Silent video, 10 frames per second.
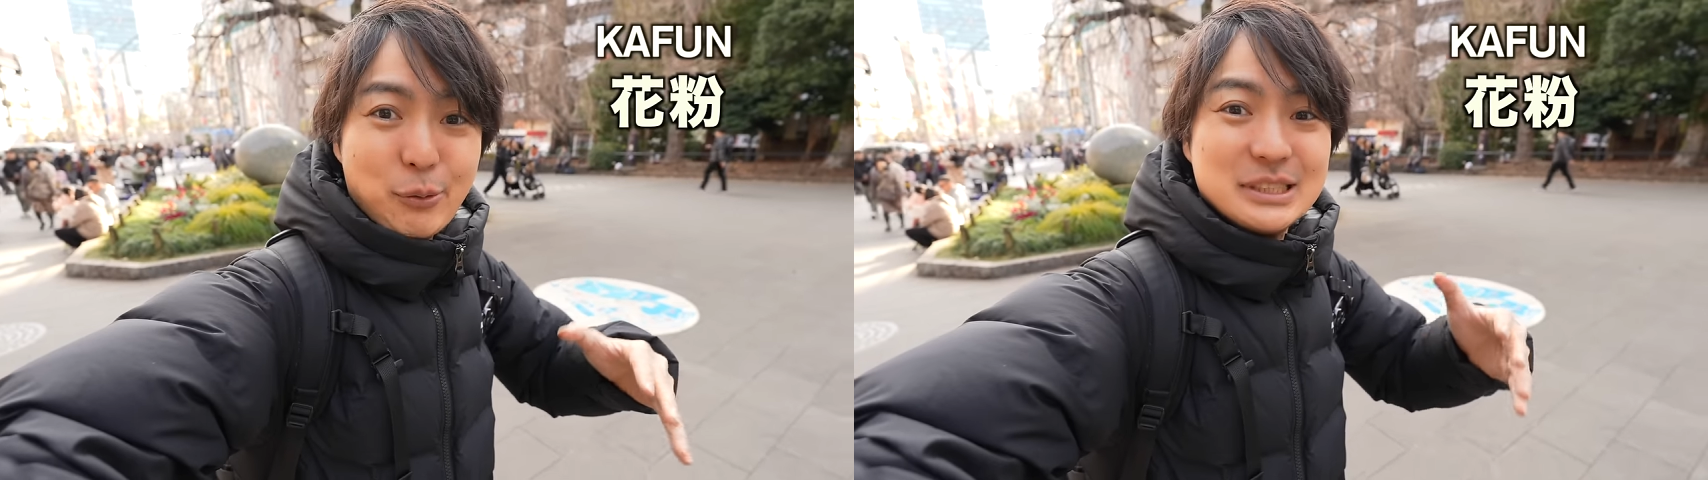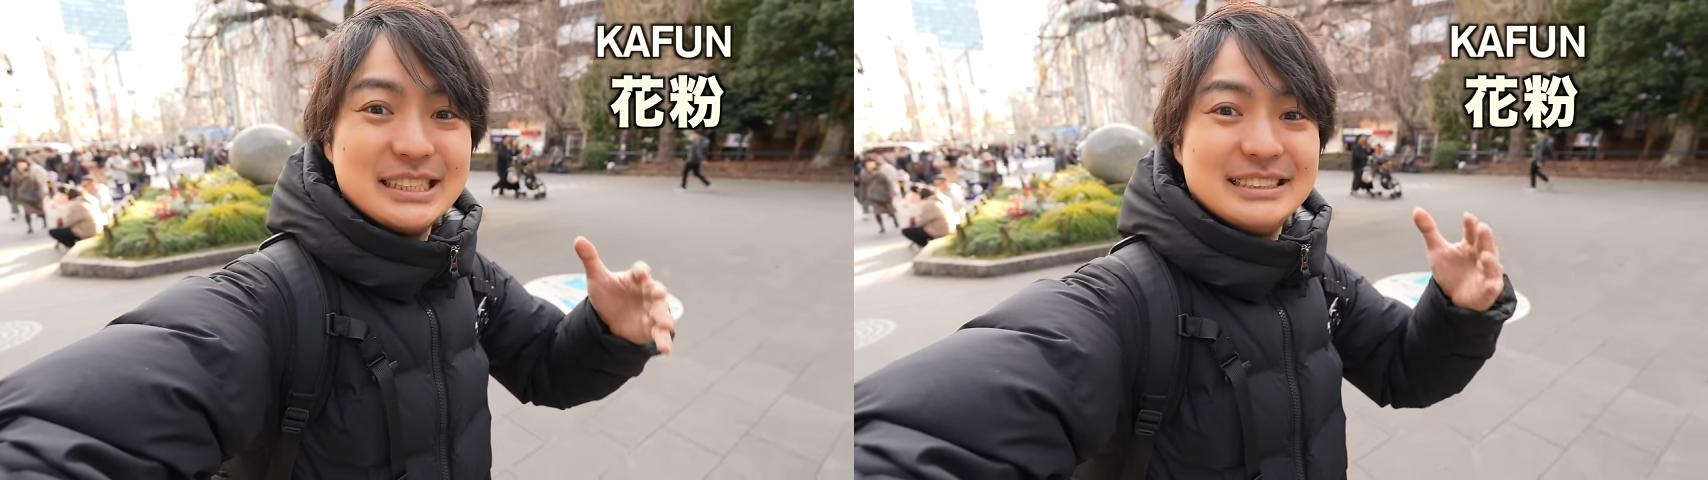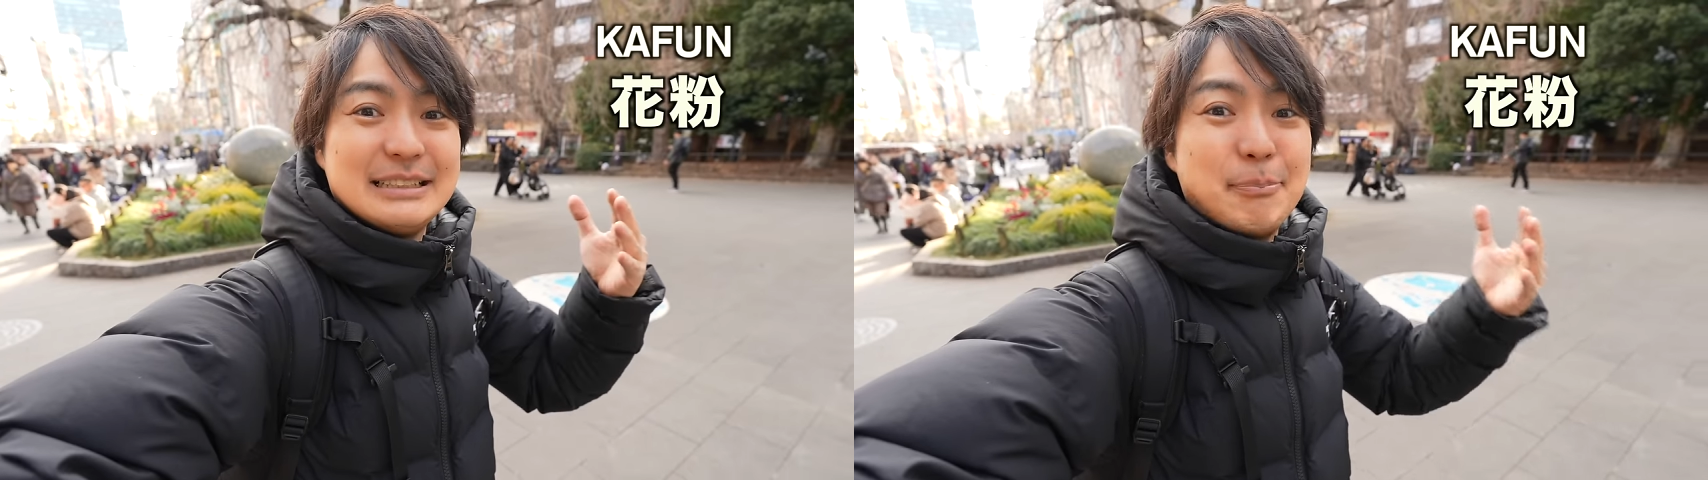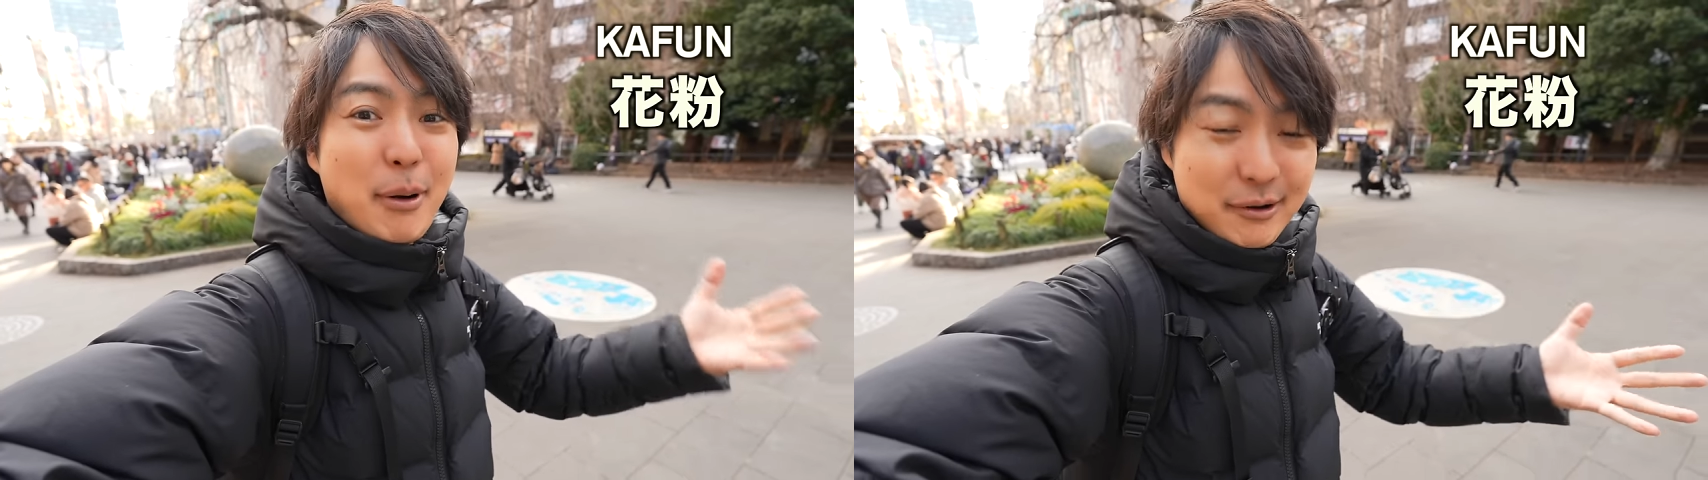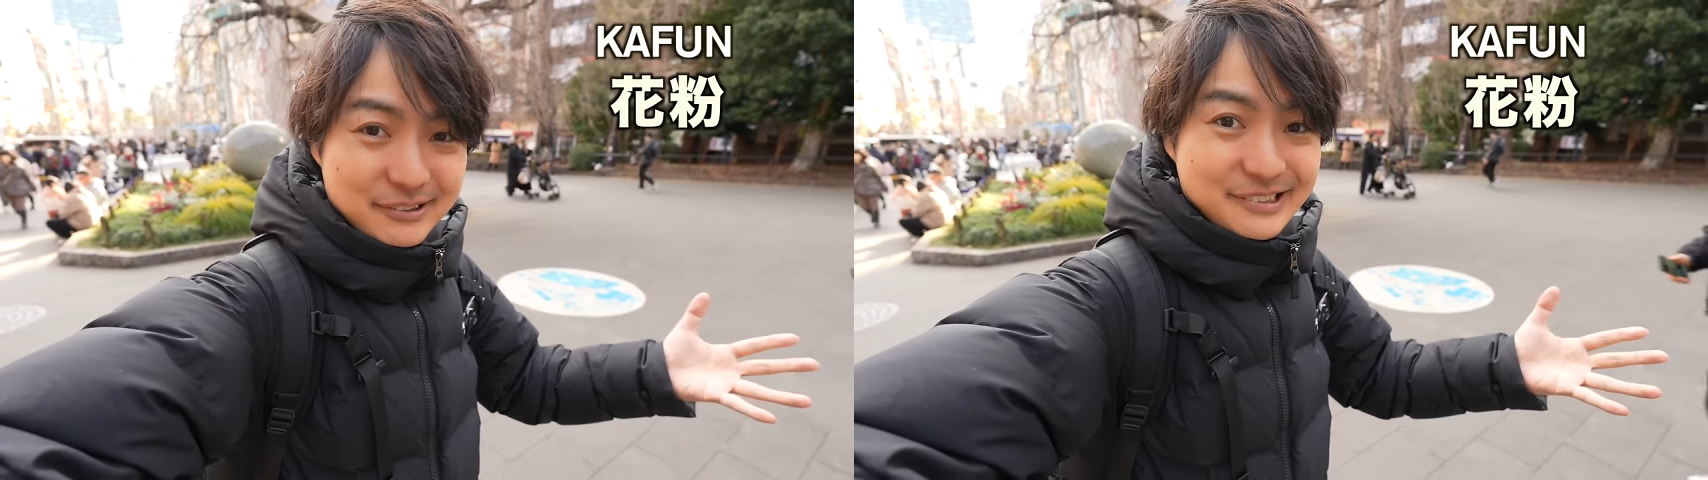which is the
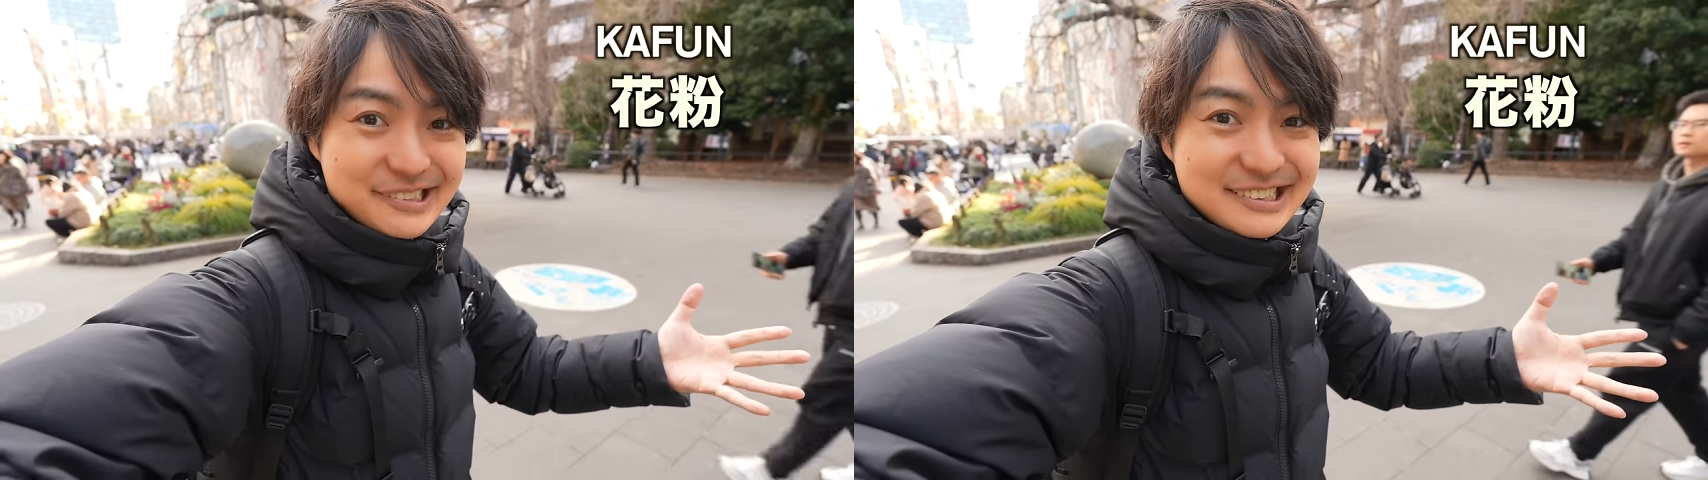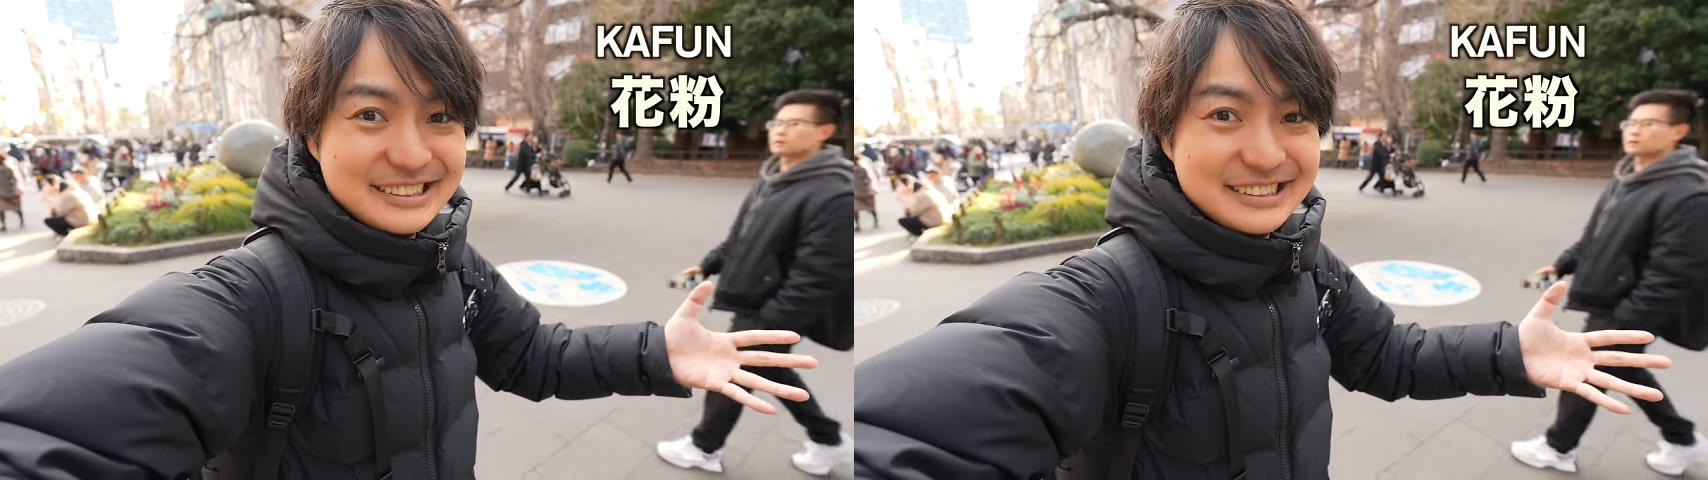pollen